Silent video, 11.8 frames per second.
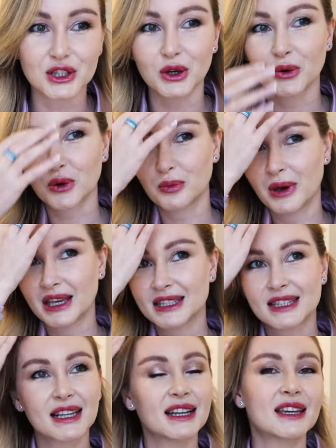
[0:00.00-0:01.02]
So you
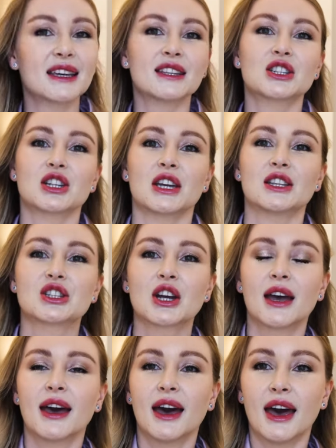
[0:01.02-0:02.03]
basically can change
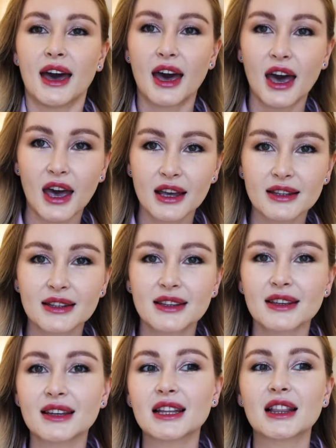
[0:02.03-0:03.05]
a
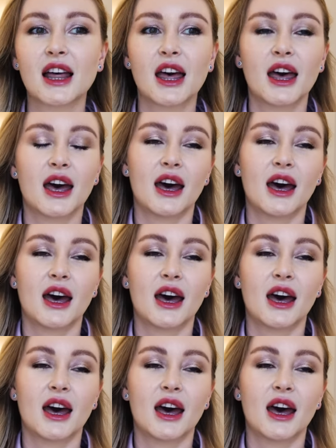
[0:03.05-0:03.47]
handle,